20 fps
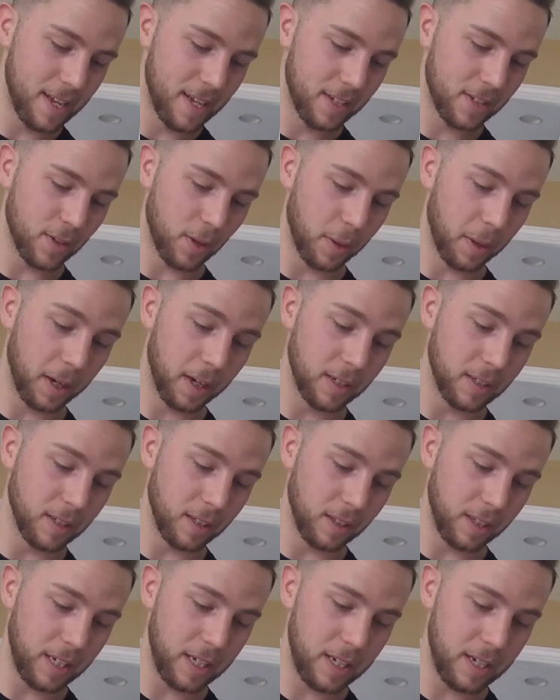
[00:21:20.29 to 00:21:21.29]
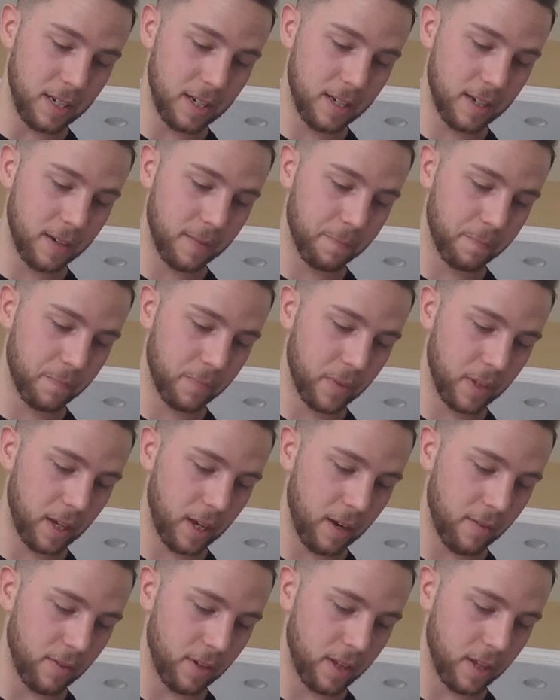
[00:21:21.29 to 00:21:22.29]
So I'm gonna delete
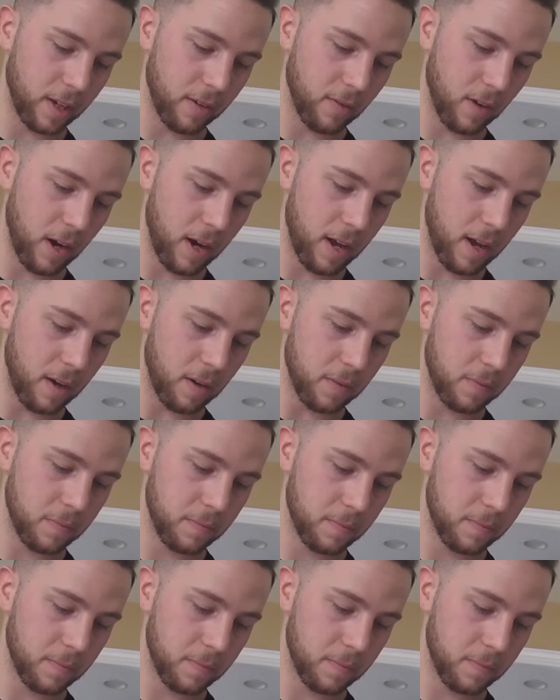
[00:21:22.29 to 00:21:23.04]
everything right now.